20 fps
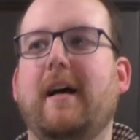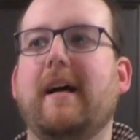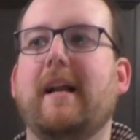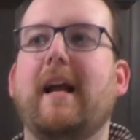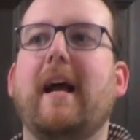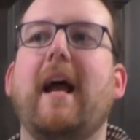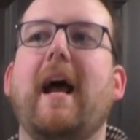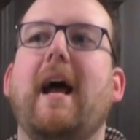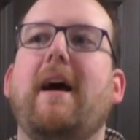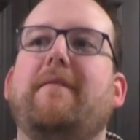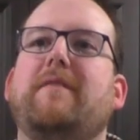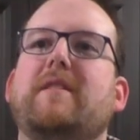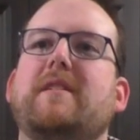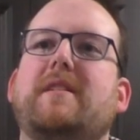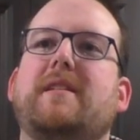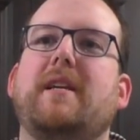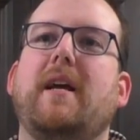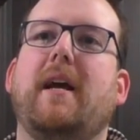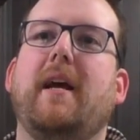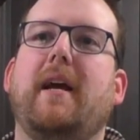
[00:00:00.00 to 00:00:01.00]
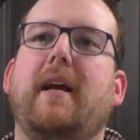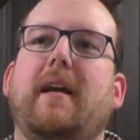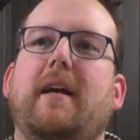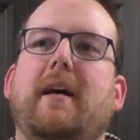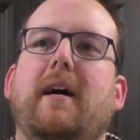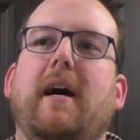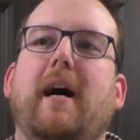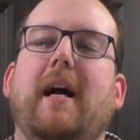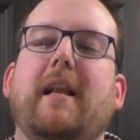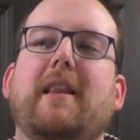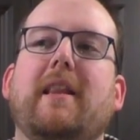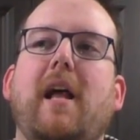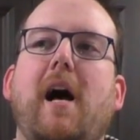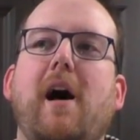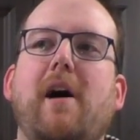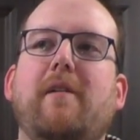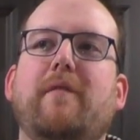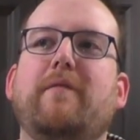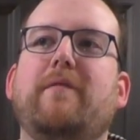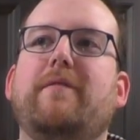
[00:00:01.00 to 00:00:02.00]
And I have to say, I
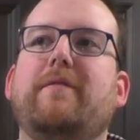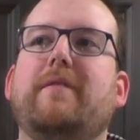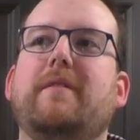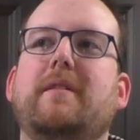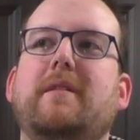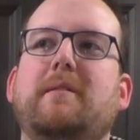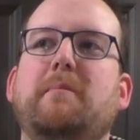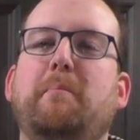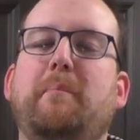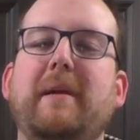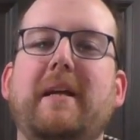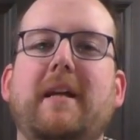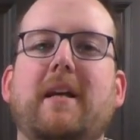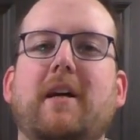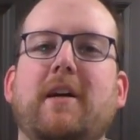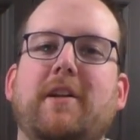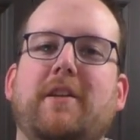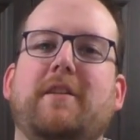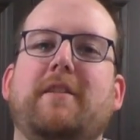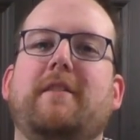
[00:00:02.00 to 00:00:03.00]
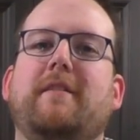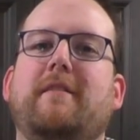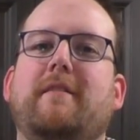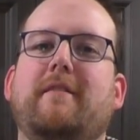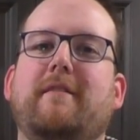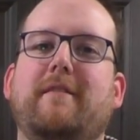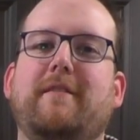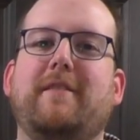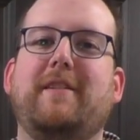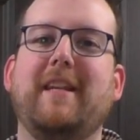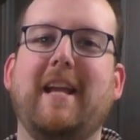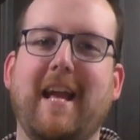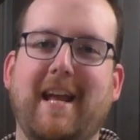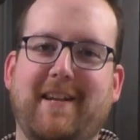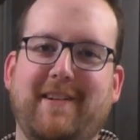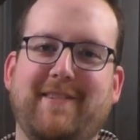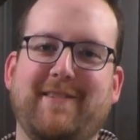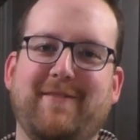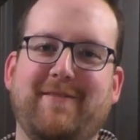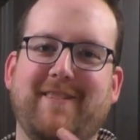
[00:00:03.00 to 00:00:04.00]
love being on the
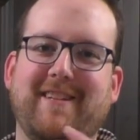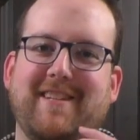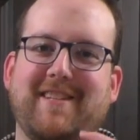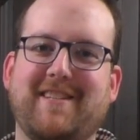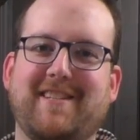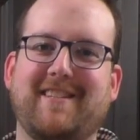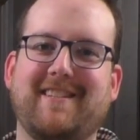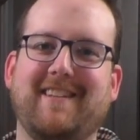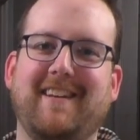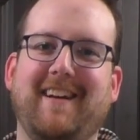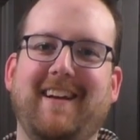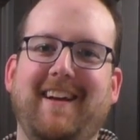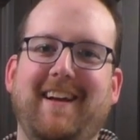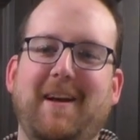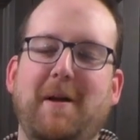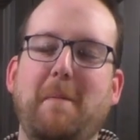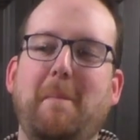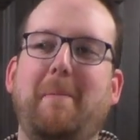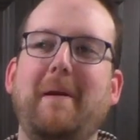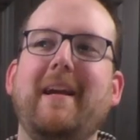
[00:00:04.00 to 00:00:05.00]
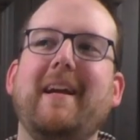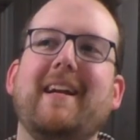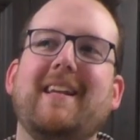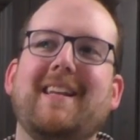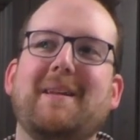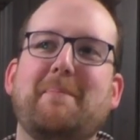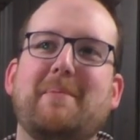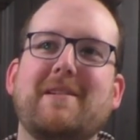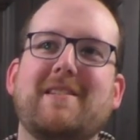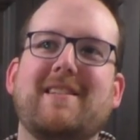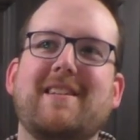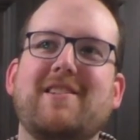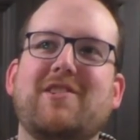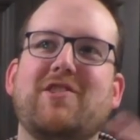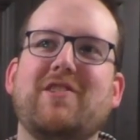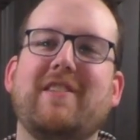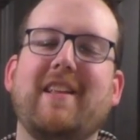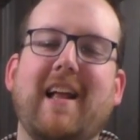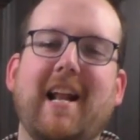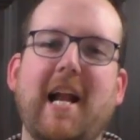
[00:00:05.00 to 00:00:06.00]
end of this. Being in the
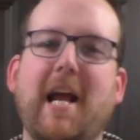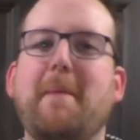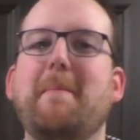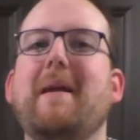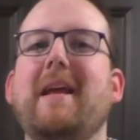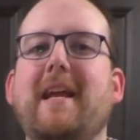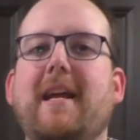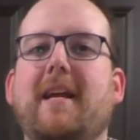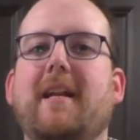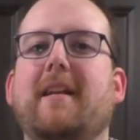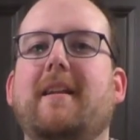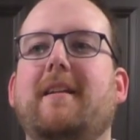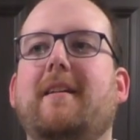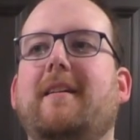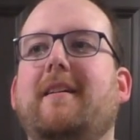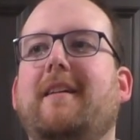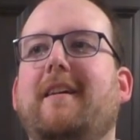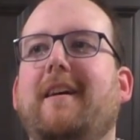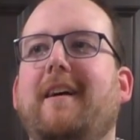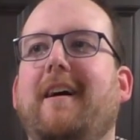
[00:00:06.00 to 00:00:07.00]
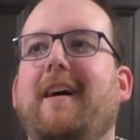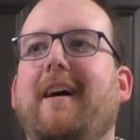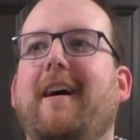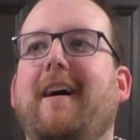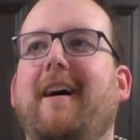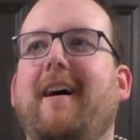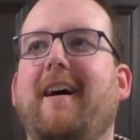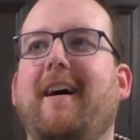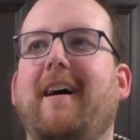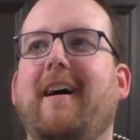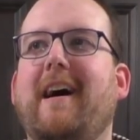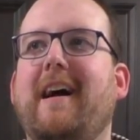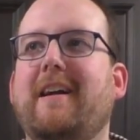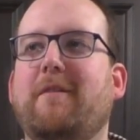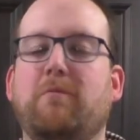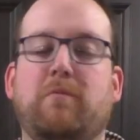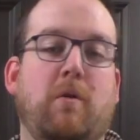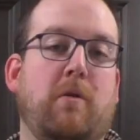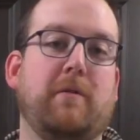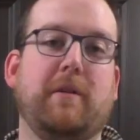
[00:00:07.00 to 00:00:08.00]
position that I'm in, I
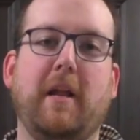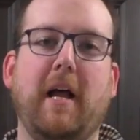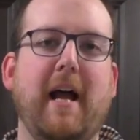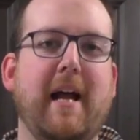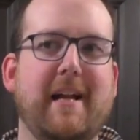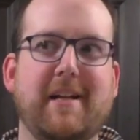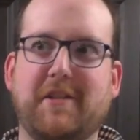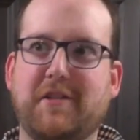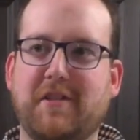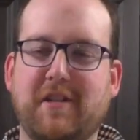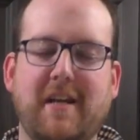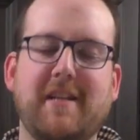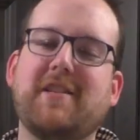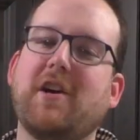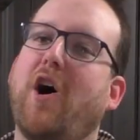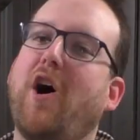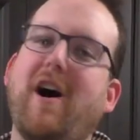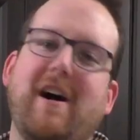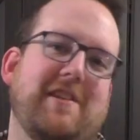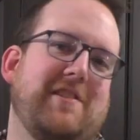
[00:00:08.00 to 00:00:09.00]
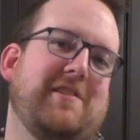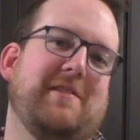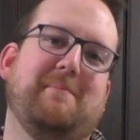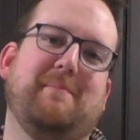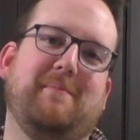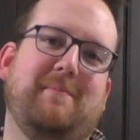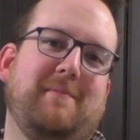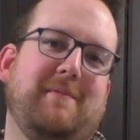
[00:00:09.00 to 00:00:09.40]
won't lie, it's awesome.